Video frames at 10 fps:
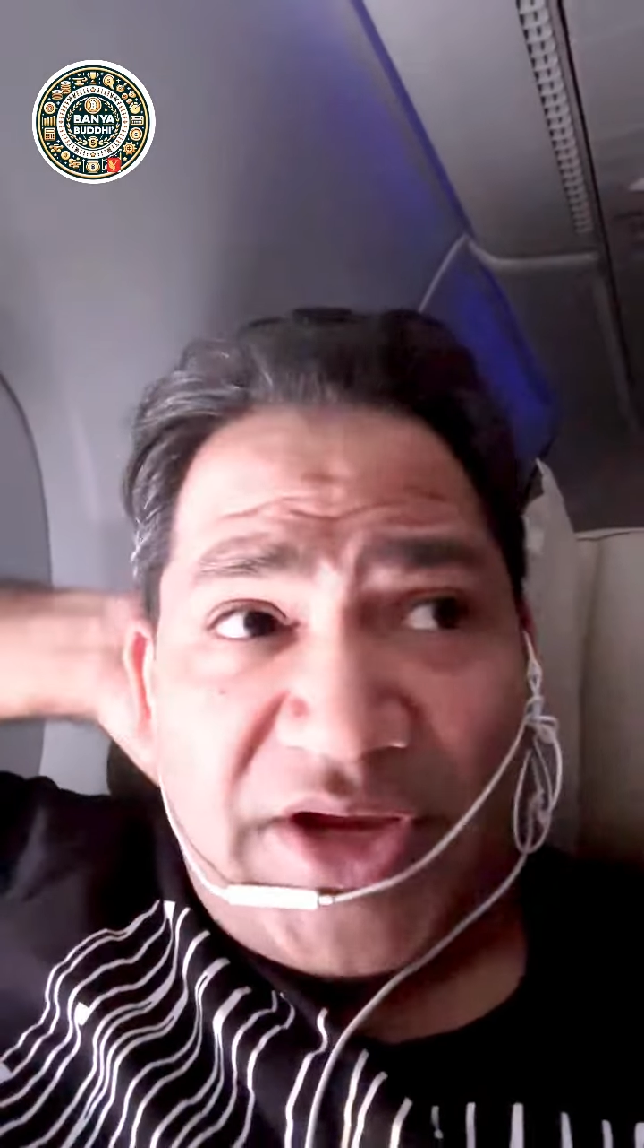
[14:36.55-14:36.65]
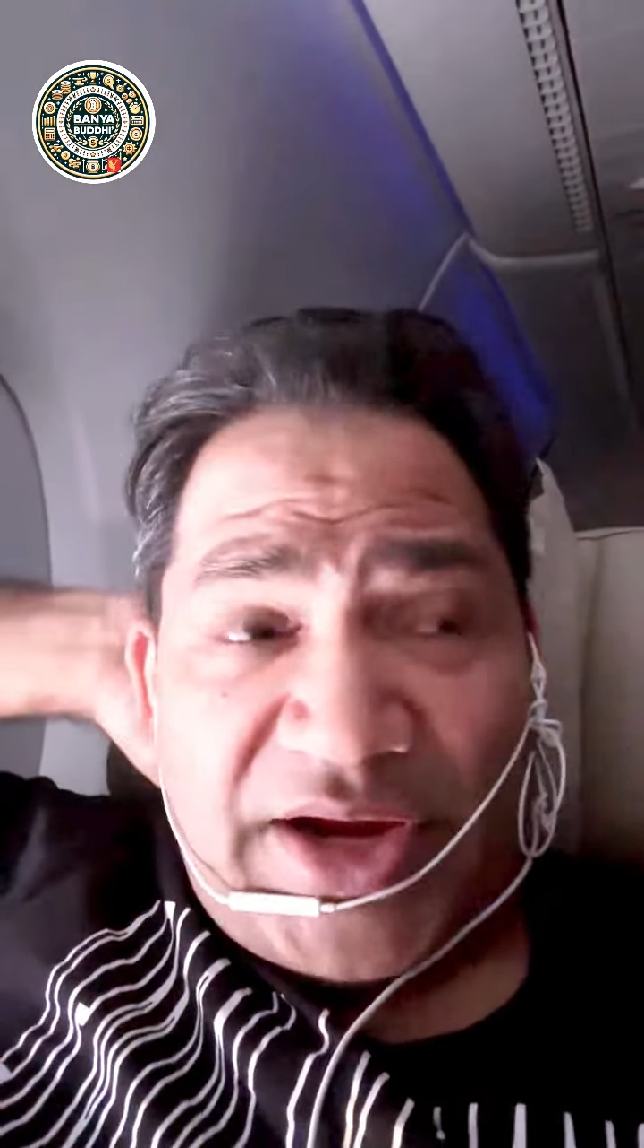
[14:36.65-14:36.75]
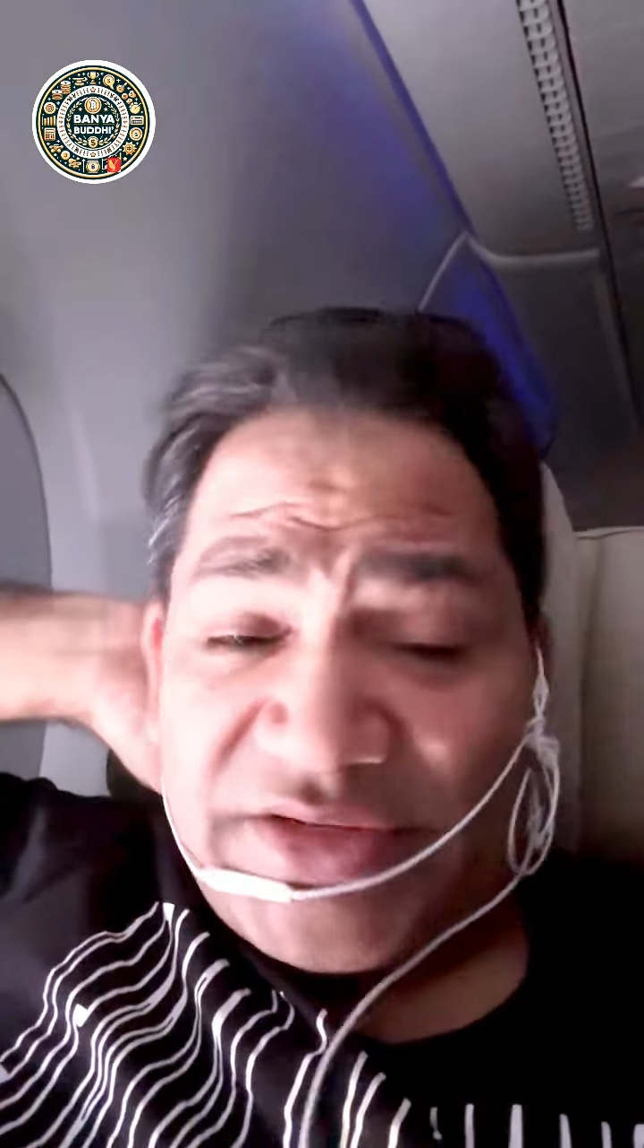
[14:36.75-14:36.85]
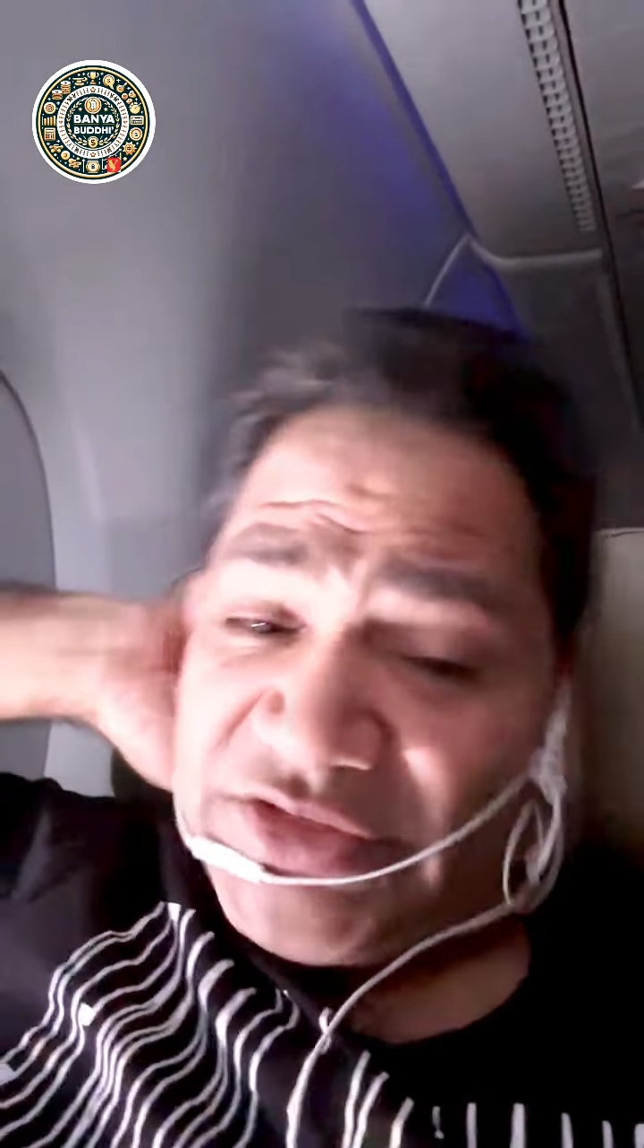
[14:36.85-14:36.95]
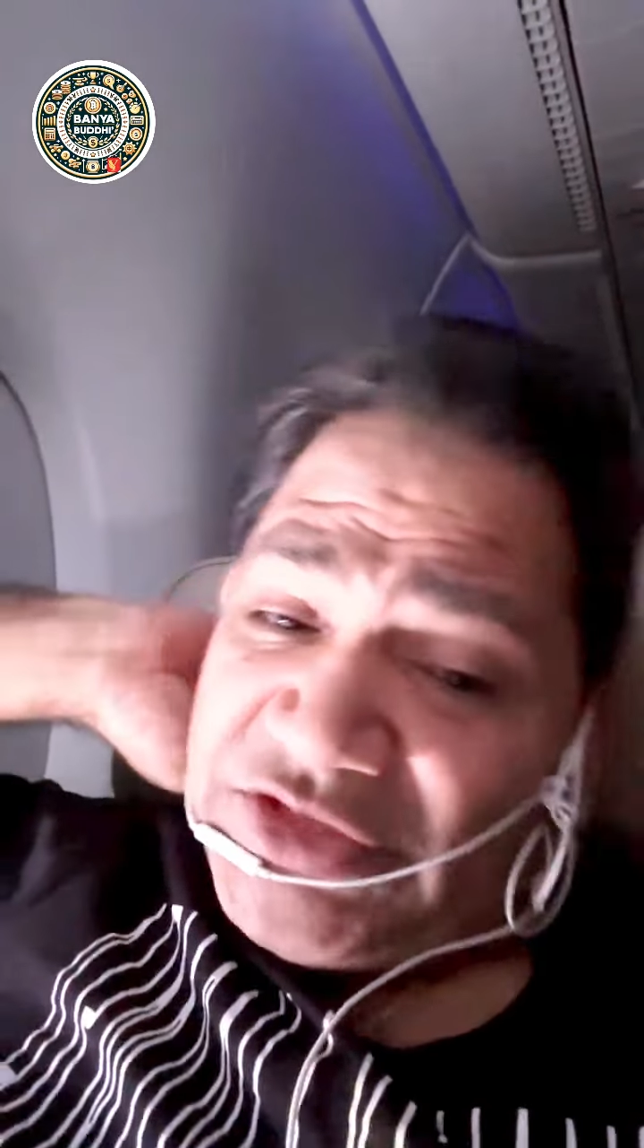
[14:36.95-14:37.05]

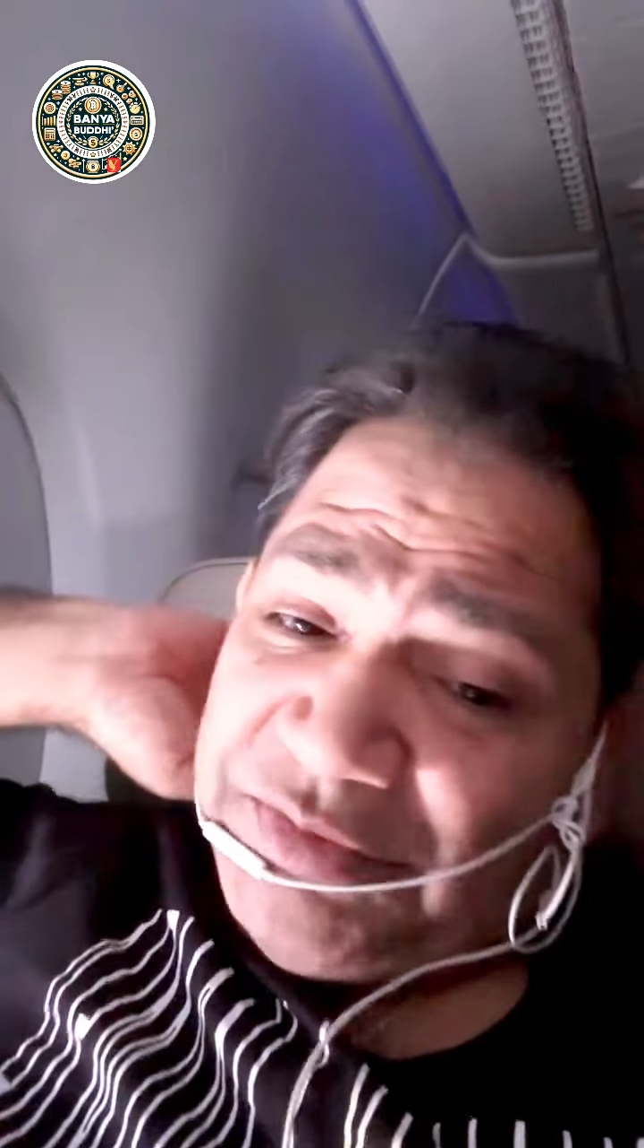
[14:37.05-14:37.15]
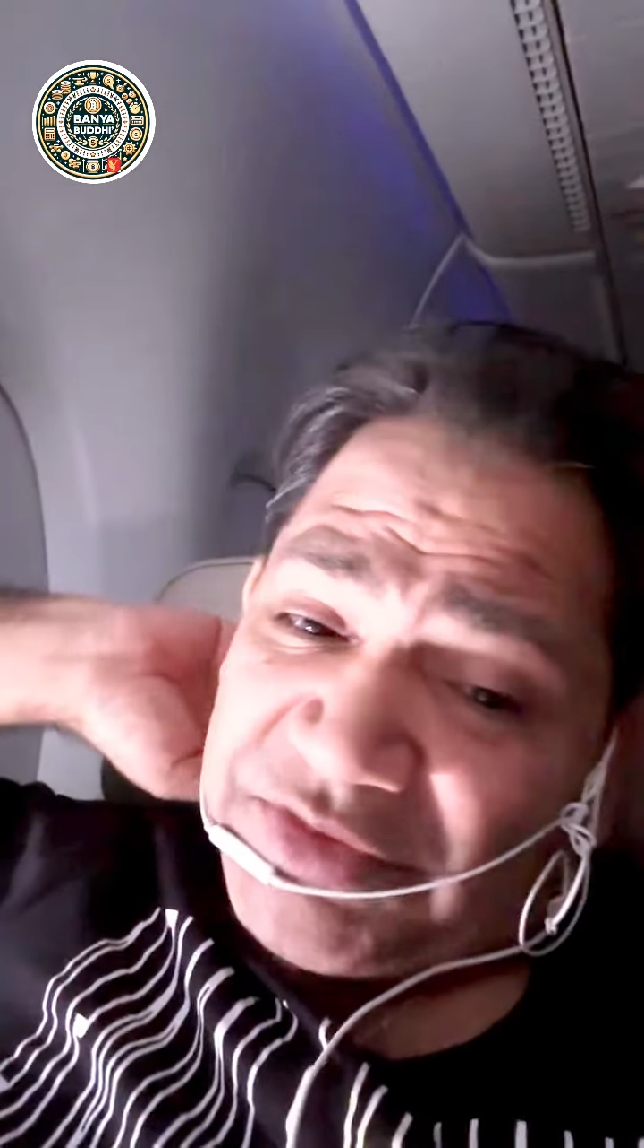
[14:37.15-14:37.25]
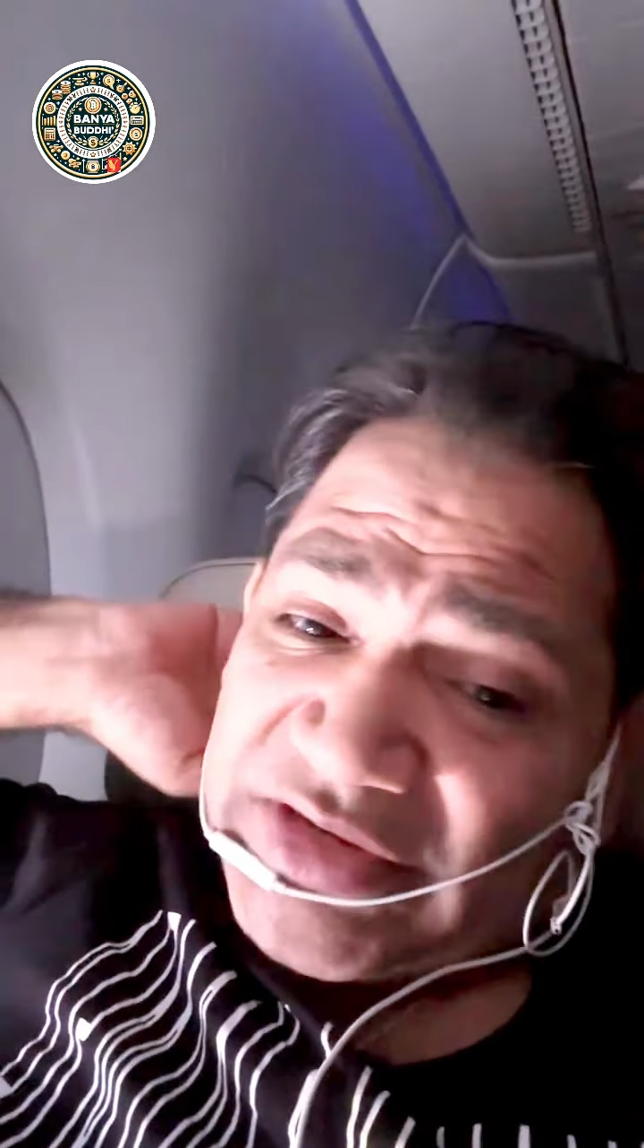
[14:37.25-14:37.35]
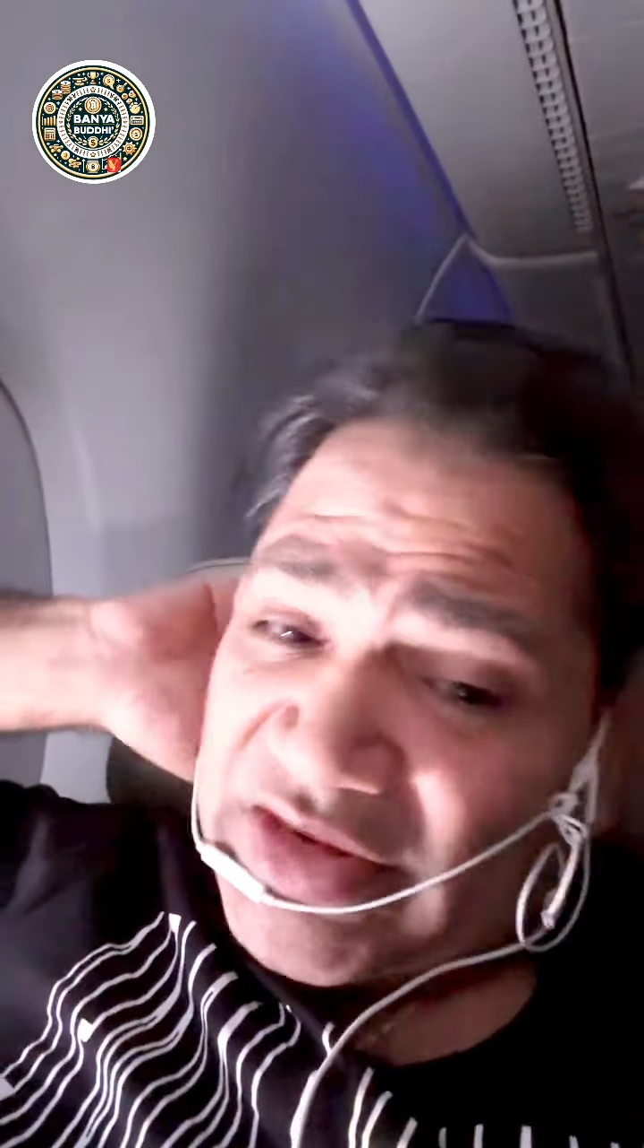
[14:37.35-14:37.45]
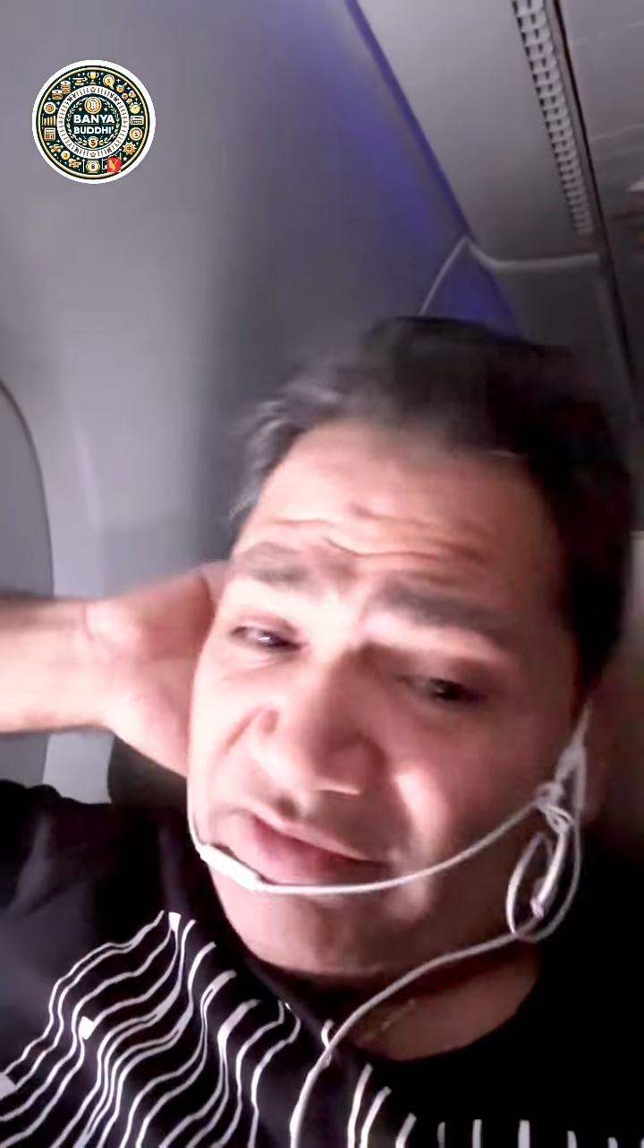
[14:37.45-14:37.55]
at
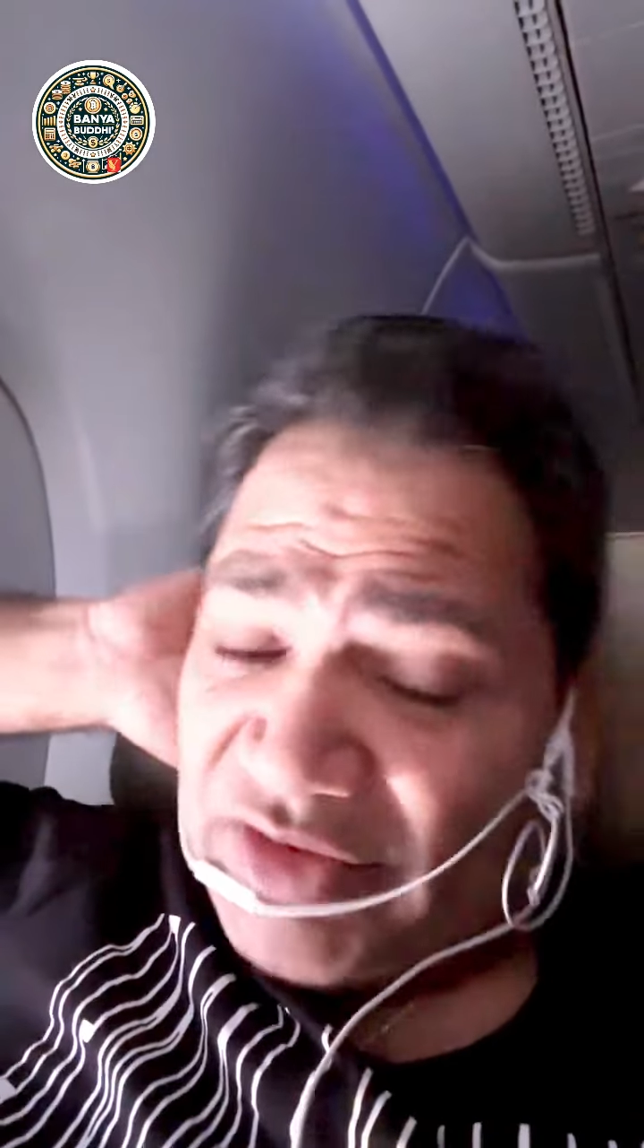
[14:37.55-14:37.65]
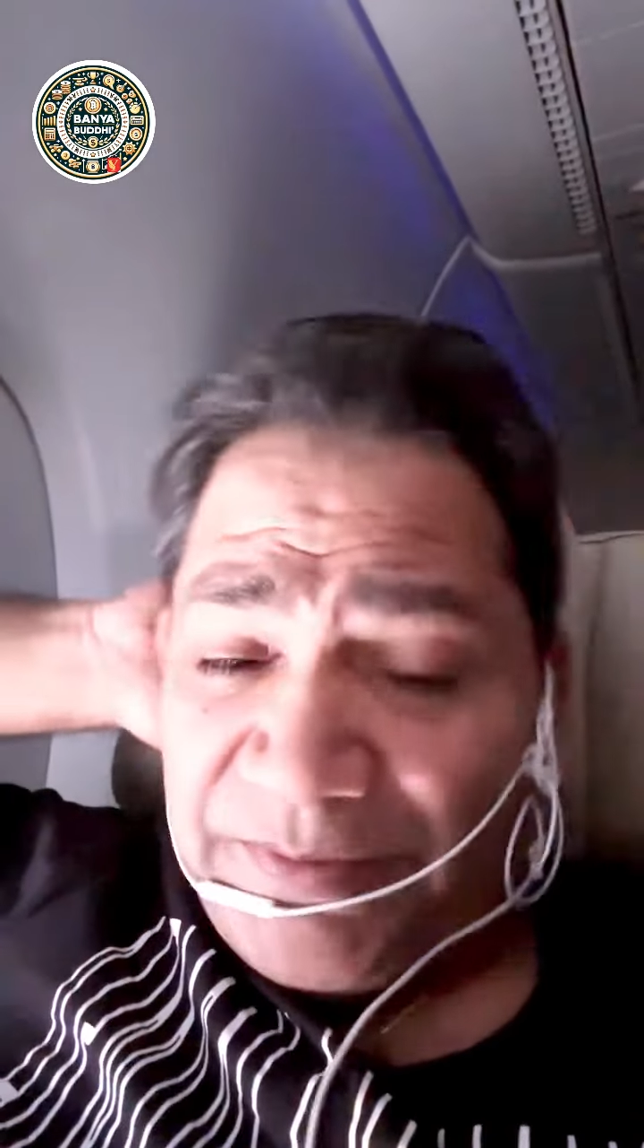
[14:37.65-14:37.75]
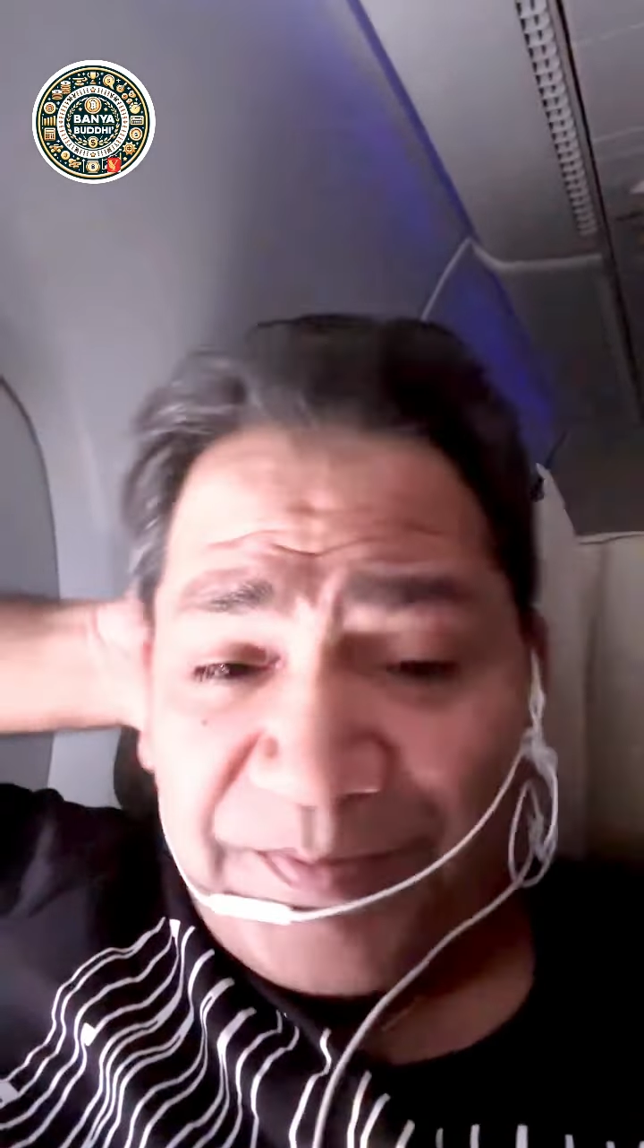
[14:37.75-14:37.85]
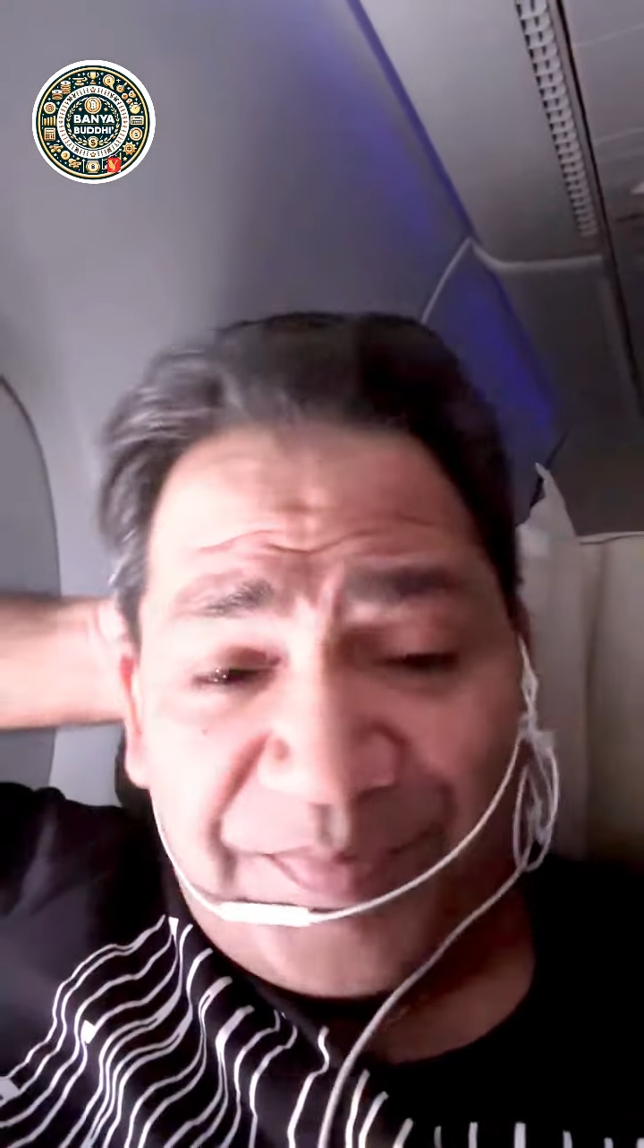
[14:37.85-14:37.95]
60% level.